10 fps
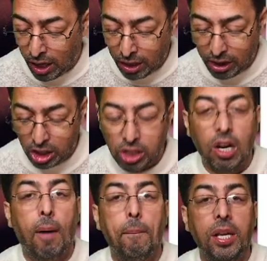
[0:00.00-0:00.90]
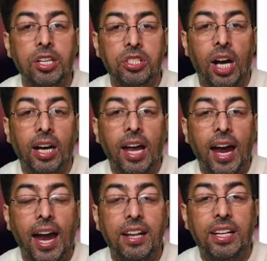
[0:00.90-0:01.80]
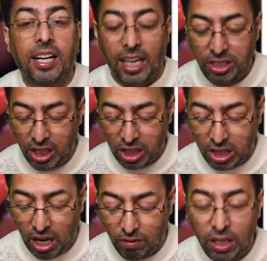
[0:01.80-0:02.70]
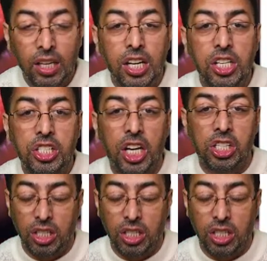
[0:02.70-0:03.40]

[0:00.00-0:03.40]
the strawberry tongue and the conjunctival injection.